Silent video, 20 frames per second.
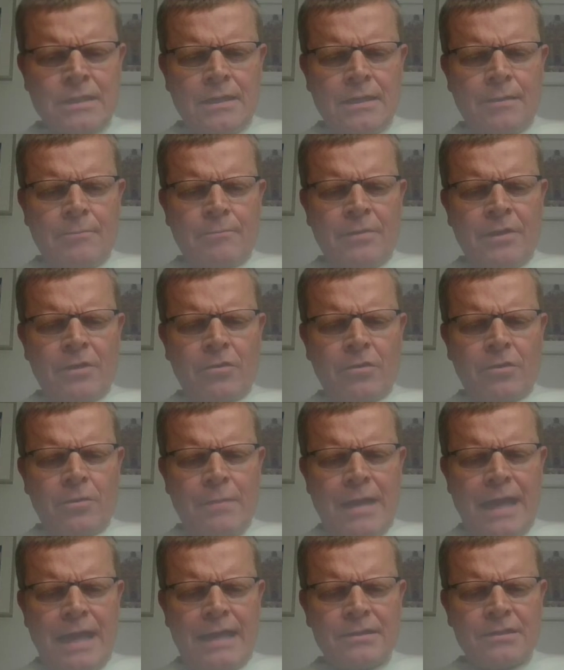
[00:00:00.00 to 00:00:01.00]
Miracle
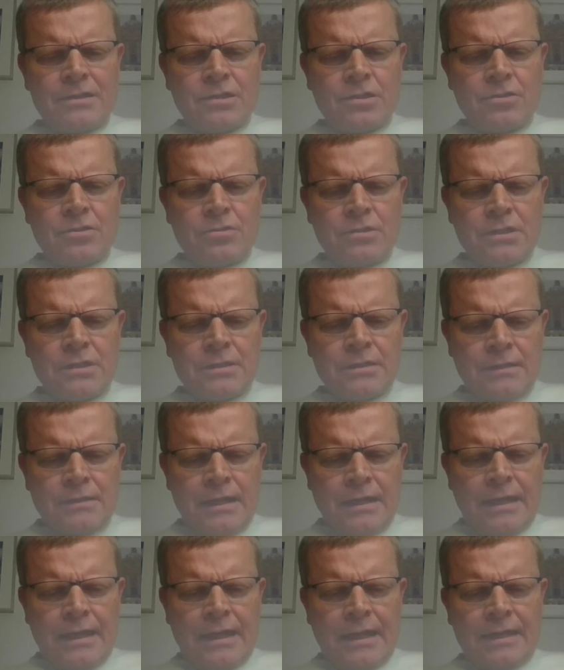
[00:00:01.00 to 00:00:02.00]
Man is good.
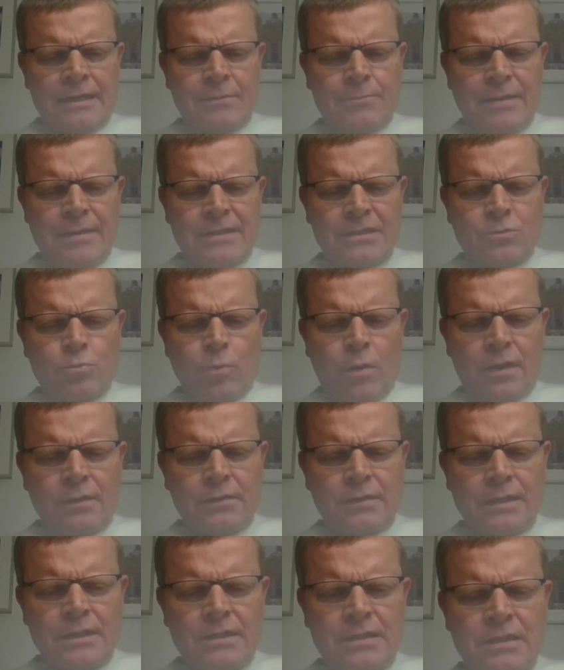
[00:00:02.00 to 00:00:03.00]
And the best
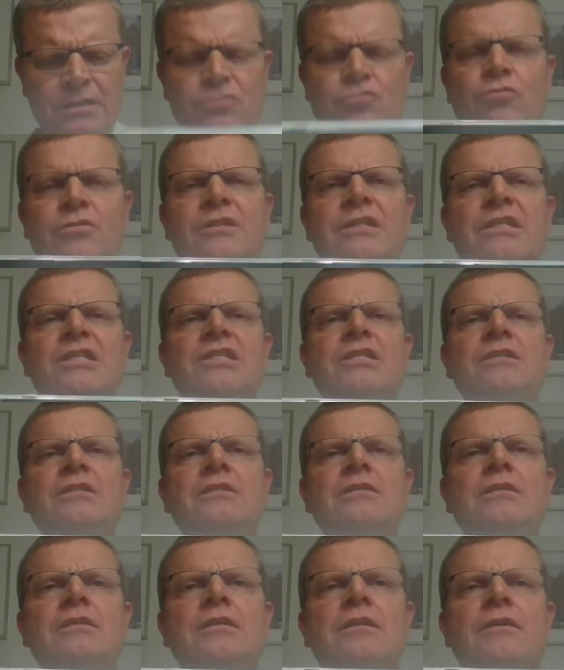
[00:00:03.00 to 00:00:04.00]
one is
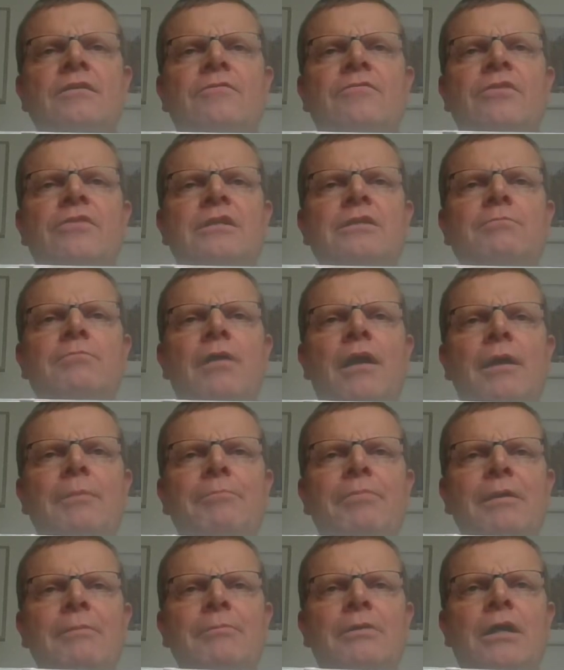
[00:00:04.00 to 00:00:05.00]
Tradition, written by
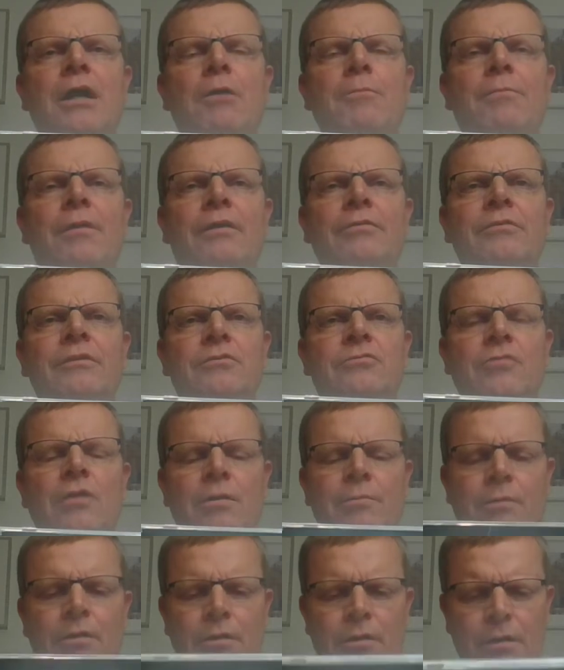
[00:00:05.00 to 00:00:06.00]
Pim Koopman, the
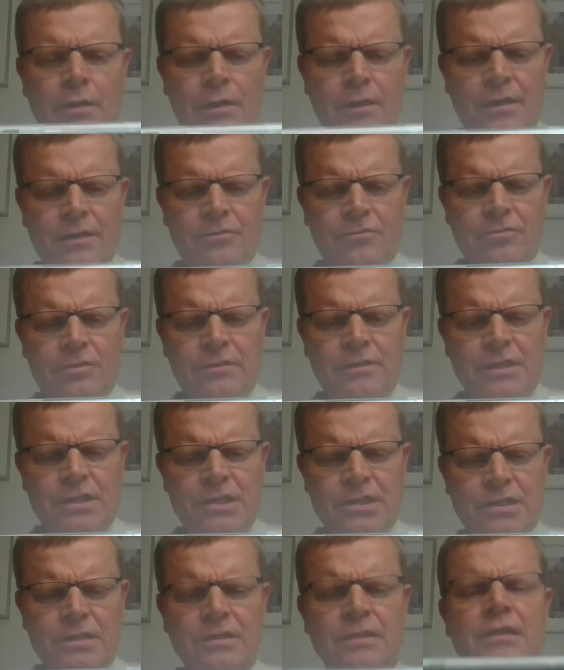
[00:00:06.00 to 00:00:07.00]
drummer.
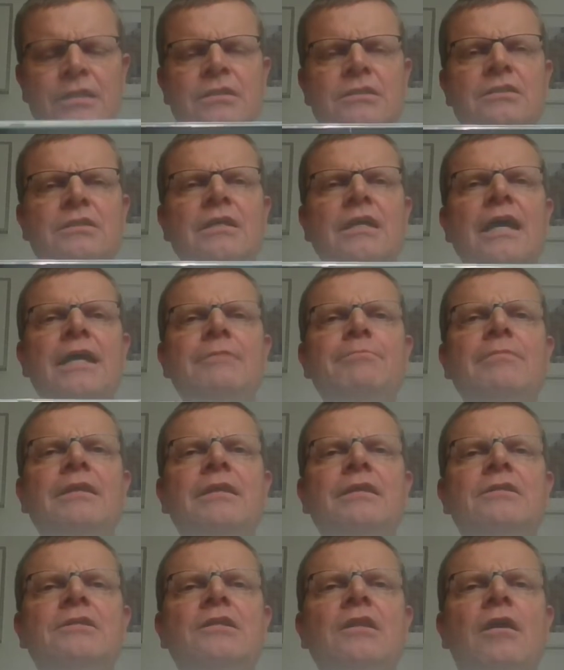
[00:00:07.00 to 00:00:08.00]
Tradition is 8
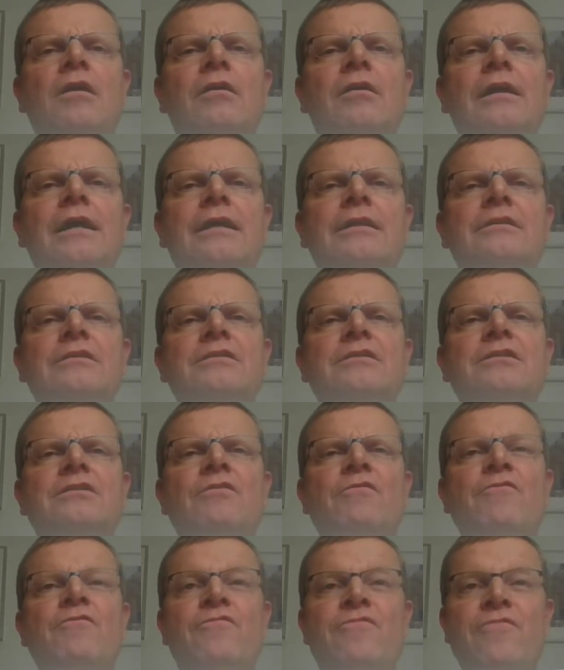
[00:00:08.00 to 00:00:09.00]
minutes long and it's
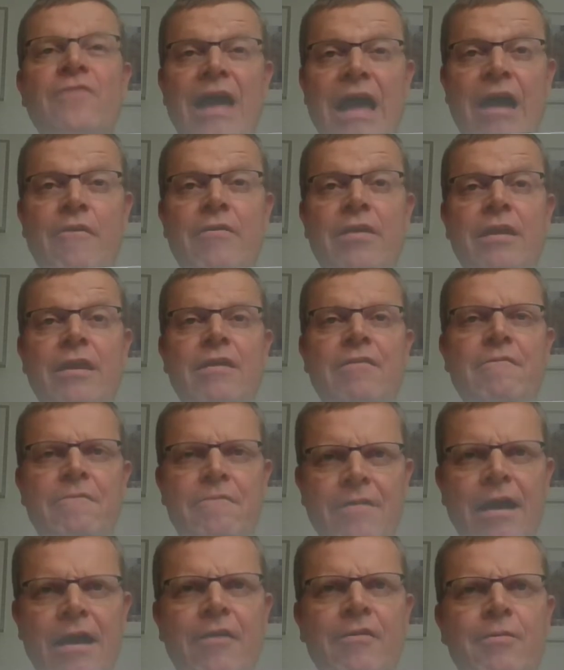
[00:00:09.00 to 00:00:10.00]
very,
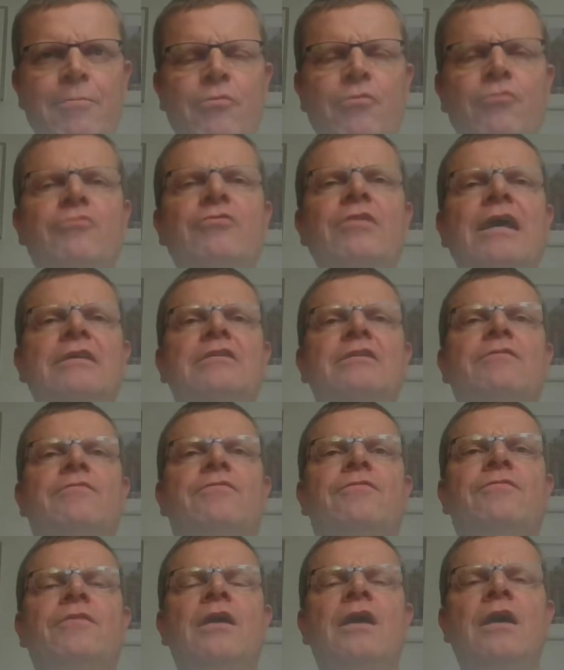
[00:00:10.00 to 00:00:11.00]
very
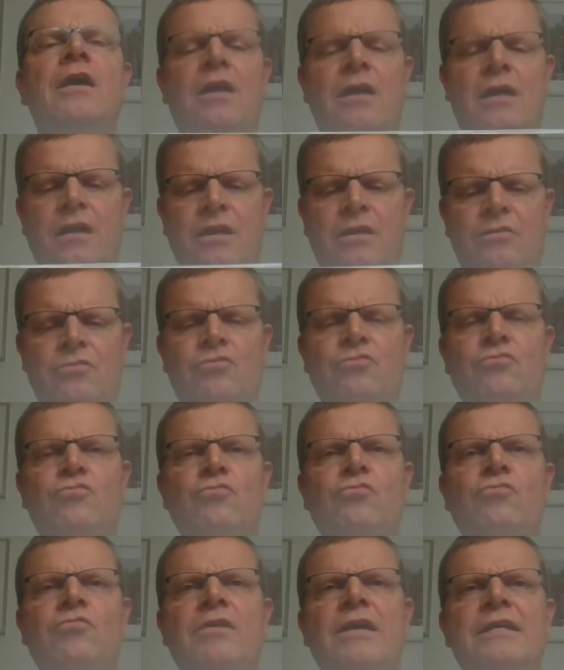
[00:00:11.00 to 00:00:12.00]
progressive. The
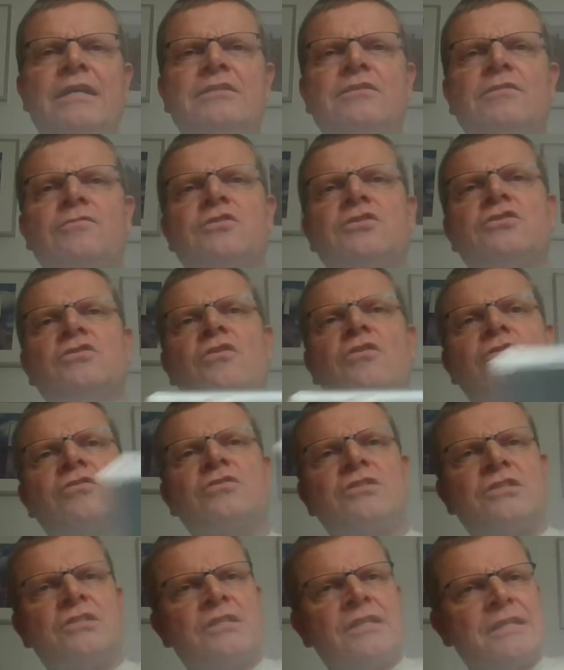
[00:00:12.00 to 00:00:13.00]
rest of the
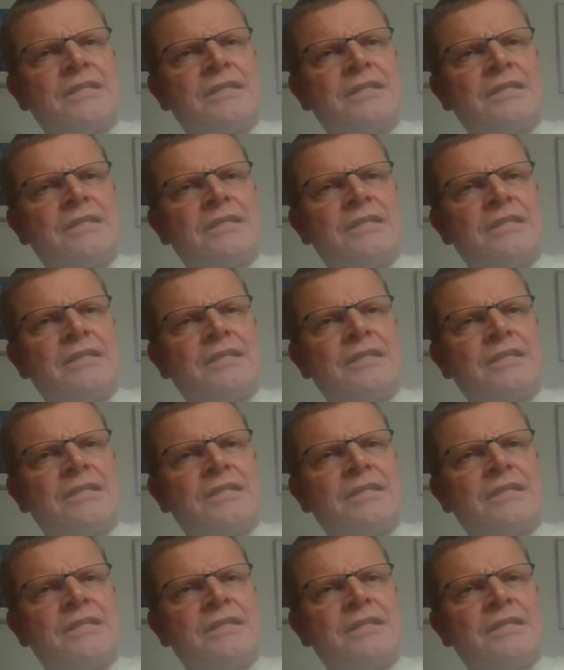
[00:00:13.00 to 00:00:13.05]
songs